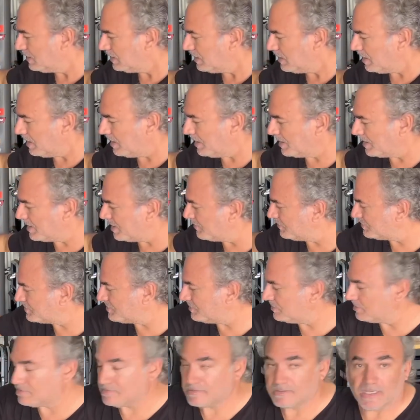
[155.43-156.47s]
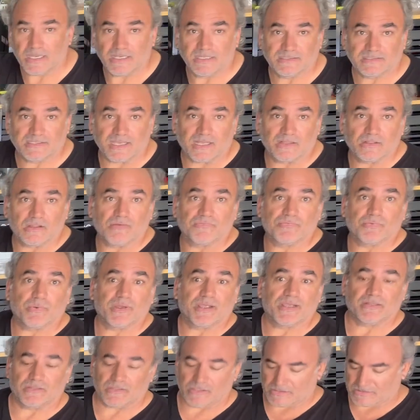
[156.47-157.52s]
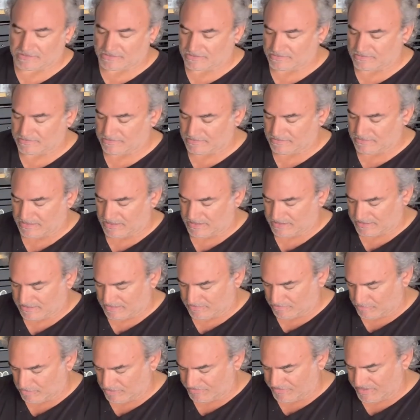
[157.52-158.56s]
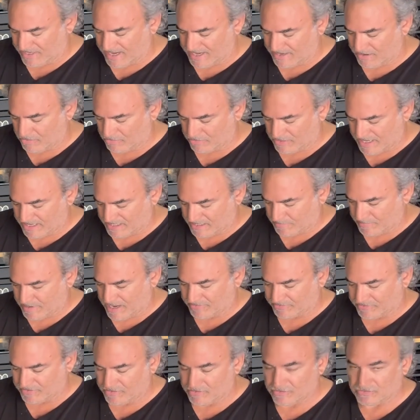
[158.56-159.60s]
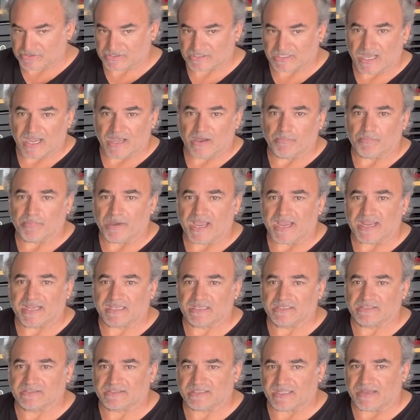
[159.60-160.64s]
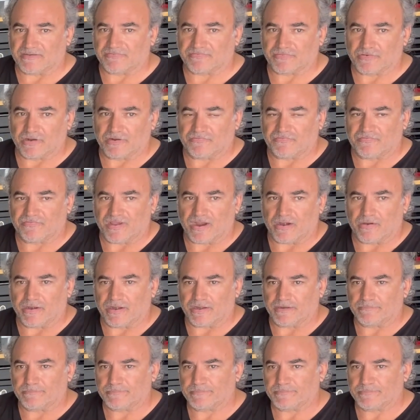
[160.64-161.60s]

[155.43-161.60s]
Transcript: And the other two is I love the way it looks. The one thing I don't like about the new style bike is that front fairing.